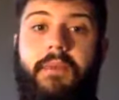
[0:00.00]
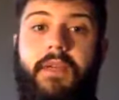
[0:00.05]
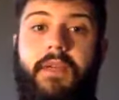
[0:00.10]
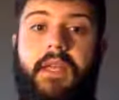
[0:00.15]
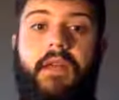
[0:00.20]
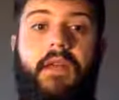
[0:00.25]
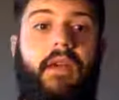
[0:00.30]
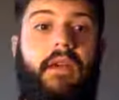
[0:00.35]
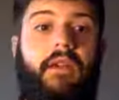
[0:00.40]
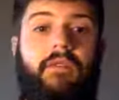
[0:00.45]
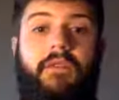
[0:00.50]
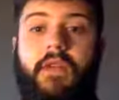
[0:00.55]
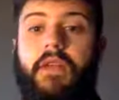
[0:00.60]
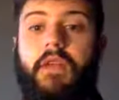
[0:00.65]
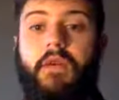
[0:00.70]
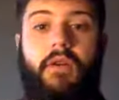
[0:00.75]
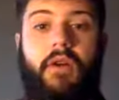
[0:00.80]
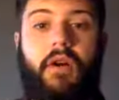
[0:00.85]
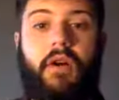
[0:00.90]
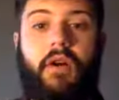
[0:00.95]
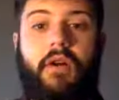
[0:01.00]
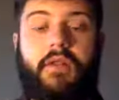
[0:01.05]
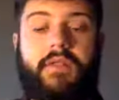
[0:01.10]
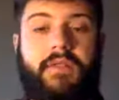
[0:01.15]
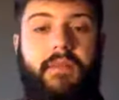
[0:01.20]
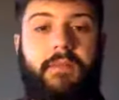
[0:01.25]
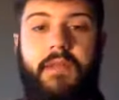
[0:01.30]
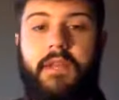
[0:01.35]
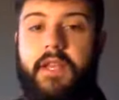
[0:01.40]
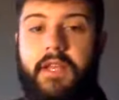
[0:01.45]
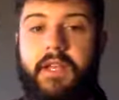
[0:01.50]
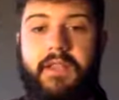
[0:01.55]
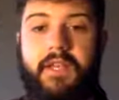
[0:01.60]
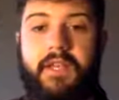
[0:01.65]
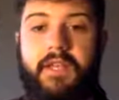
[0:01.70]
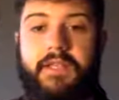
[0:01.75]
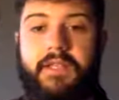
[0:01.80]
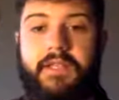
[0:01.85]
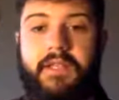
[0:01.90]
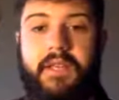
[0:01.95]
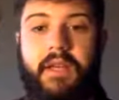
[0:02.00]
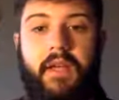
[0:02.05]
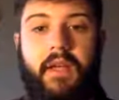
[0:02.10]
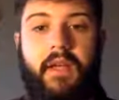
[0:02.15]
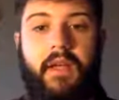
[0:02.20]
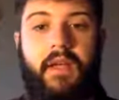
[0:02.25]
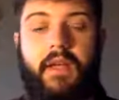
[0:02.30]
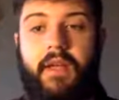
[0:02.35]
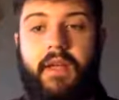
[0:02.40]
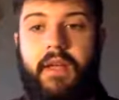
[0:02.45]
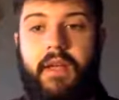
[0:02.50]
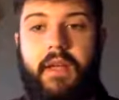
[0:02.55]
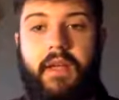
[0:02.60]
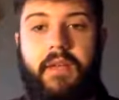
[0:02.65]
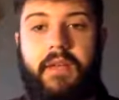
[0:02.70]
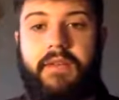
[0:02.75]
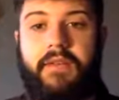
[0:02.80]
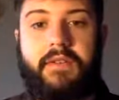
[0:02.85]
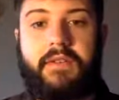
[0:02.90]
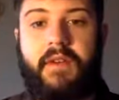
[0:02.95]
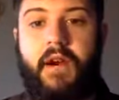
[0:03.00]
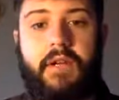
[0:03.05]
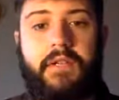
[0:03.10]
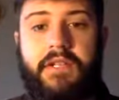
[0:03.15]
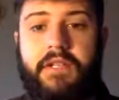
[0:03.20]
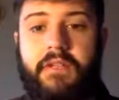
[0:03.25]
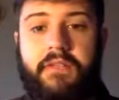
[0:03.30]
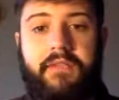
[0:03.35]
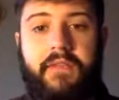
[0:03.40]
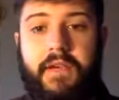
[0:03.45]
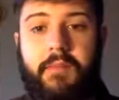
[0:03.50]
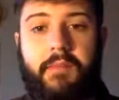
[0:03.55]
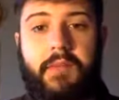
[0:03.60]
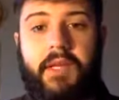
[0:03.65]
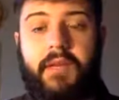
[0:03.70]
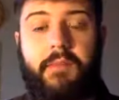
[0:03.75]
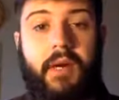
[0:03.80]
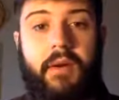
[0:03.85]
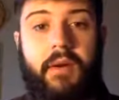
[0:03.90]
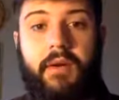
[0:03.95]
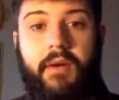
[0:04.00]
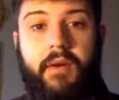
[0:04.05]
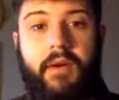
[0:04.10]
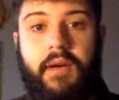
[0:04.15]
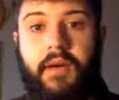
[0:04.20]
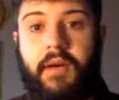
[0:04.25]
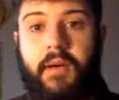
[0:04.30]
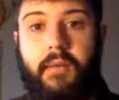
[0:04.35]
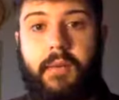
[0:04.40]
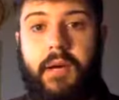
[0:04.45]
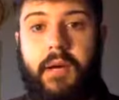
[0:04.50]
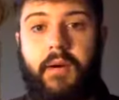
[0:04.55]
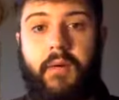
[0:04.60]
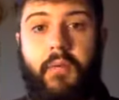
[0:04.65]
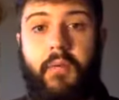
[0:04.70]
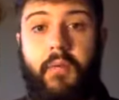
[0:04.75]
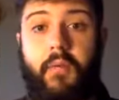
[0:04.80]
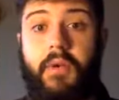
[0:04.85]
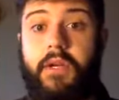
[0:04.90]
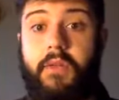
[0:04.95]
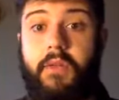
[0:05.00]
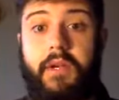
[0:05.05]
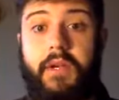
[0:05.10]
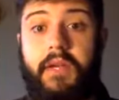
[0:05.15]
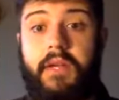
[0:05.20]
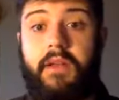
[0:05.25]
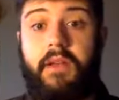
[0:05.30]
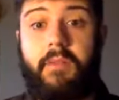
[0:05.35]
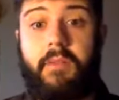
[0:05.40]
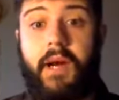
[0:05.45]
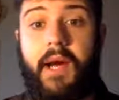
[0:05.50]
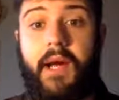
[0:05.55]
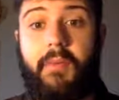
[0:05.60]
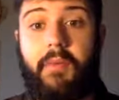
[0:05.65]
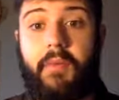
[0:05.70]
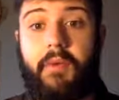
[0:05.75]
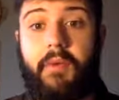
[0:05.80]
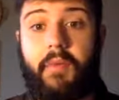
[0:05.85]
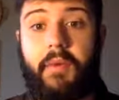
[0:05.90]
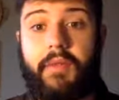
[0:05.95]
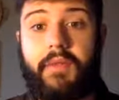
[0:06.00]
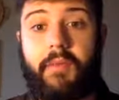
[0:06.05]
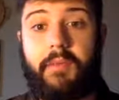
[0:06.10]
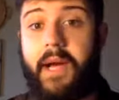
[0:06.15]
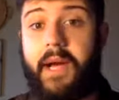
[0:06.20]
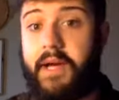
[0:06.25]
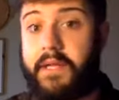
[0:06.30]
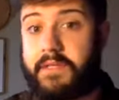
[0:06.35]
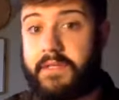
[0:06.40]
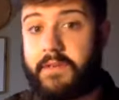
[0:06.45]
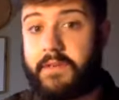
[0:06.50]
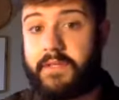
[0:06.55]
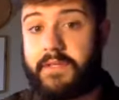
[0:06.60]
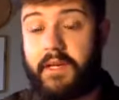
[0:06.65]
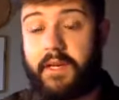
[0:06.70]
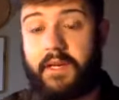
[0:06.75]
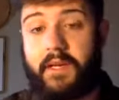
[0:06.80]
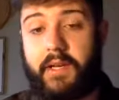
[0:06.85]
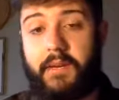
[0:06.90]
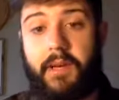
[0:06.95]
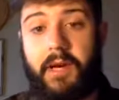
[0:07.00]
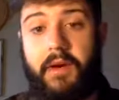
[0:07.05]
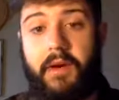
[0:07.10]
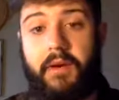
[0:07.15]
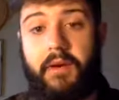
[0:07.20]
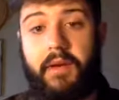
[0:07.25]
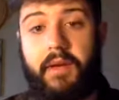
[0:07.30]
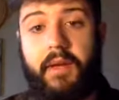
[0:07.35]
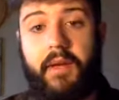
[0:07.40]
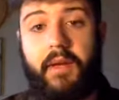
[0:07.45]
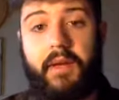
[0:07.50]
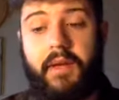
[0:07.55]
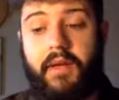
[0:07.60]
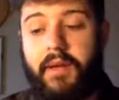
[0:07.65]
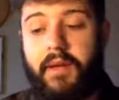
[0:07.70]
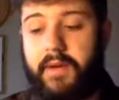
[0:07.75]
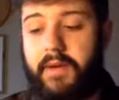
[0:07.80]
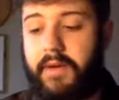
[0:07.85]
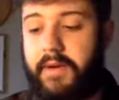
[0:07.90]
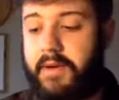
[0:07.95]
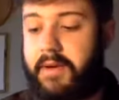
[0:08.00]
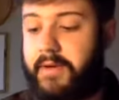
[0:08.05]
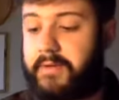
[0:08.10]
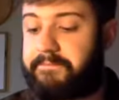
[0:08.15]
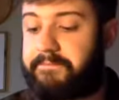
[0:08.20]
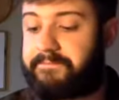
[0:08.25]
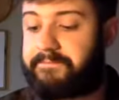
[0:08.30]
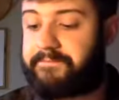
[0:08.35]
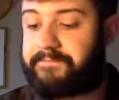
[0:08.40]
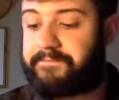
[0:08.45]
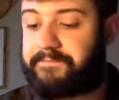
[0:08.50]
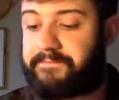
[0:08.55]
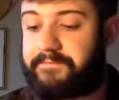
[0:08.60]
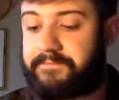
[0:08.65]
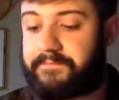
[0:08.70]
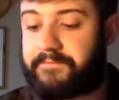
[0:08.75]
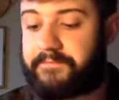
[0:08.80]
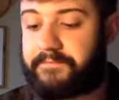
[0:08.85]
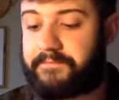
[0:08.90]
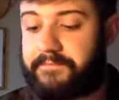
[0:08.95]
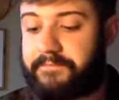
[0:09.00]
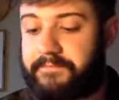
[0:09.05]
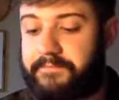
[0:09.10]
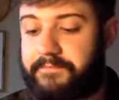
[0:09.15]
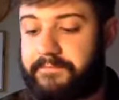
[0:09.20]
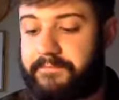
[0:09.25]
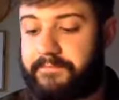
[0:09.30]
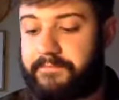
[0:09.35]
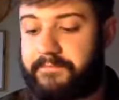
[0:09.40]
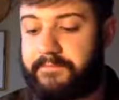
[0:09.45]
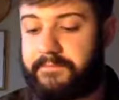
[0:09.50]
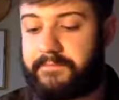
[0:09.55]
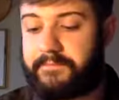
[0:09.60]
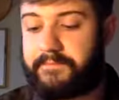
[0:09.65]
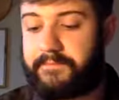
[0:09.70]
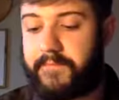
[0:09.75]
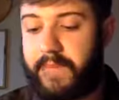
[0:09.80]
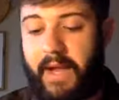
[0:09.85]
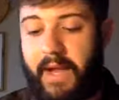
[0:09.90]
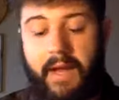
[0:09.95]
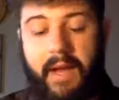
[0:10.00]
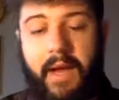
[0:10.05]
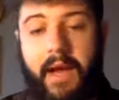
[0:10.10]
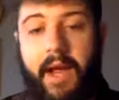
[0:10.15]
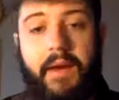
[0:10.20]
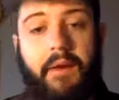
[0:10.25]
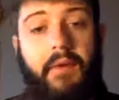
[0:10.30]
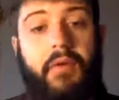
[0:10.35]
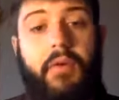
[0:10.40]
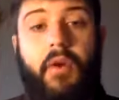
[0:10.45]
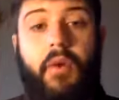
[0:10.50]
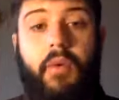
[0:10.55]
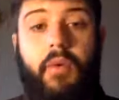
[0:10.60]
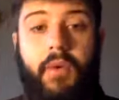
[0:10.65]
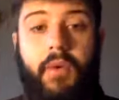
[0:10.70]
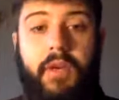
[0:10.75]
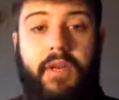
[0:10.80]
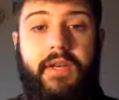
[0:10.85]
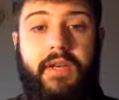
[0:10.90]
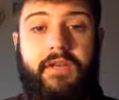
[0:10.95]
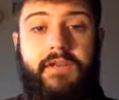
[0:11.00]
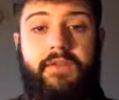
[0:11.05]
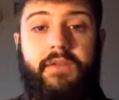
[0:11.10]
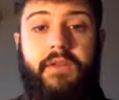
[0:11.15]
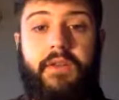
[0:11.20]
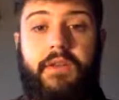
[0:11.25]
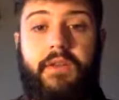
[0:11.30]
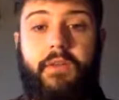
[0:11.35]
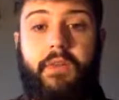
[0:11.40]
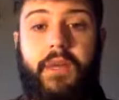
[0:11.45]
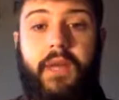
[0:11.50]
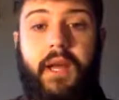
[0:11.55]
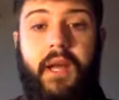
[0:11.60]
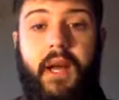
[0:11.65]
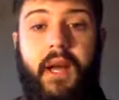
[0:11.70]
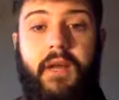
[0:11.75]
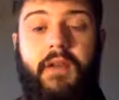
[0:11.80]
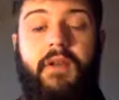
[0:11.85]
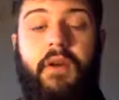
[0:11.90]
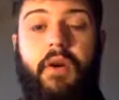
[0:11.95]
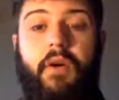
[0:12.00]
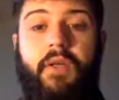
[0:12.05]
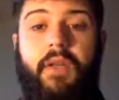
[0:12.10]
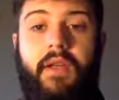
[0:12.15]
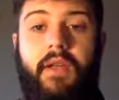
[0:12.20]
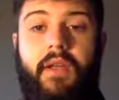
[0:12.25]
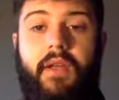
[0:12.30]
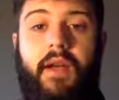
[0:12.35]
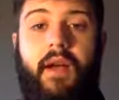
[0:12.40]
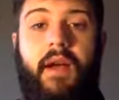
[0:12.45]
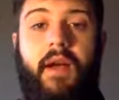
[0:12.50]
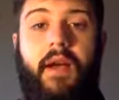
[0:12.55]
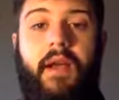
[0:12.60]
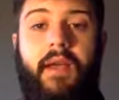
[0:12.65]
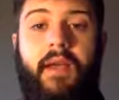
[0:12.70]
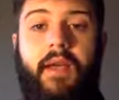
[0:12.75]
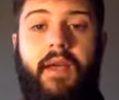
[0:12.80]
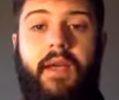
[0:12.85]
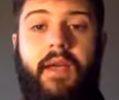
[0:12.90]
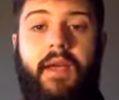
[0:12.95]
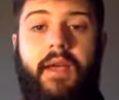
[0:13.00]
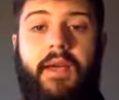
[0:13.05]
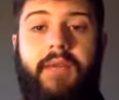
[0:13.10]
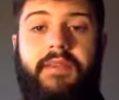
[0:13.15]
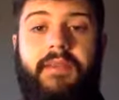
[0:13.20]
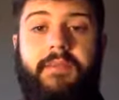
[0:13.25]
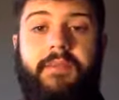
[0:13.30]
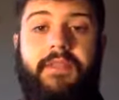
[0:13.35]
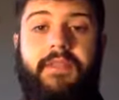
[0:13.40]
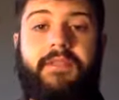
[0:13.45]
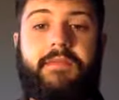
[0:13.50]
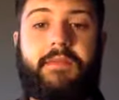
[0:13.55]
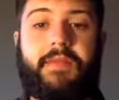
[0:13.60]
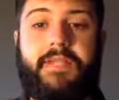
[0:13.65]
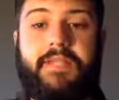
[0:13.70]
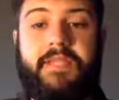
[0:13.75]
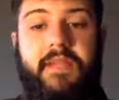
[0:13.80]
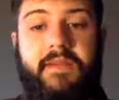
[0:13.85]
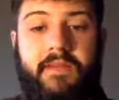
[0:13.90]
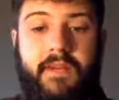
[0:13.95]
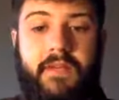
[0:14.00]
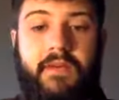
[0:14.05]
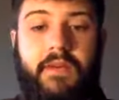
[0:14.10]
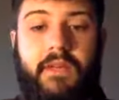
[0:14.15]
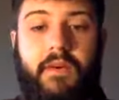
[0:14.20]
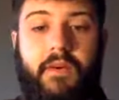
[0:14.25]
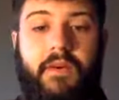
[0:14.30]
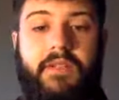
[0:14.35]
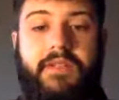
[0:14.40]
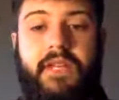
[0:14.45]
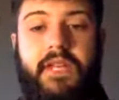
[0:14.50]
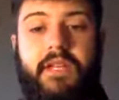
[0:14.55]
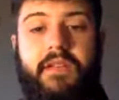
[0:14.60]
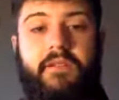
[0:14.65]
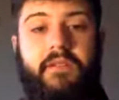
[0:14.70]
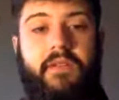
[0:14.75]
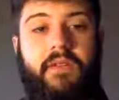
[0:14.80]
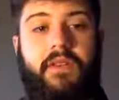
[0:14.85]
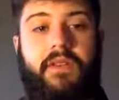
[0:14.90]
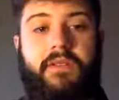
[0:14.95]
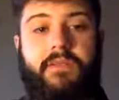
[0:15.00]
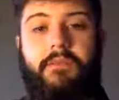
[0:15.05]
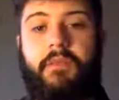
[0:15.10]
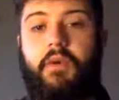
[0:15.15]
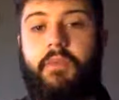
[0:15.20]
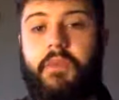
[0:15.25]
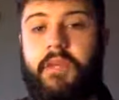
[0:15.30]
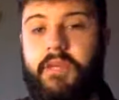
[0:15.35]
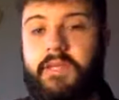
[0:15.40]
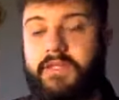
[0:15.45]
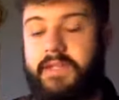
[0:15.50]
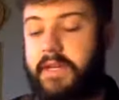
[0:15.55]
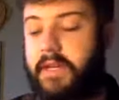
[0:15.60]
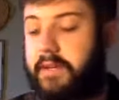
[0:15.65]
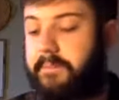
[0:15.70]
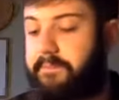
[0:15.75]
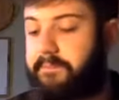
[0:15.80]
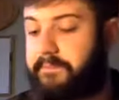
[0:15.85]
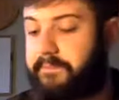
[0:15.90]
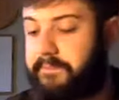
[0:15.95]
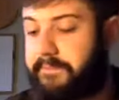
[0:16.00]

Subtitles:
get on a video call, something like this, and talk to your family about what you're reading in the Bible, what the pastor was talking about. I don't know what it is for you, but I know that God has something specifically ordained for this moment in time.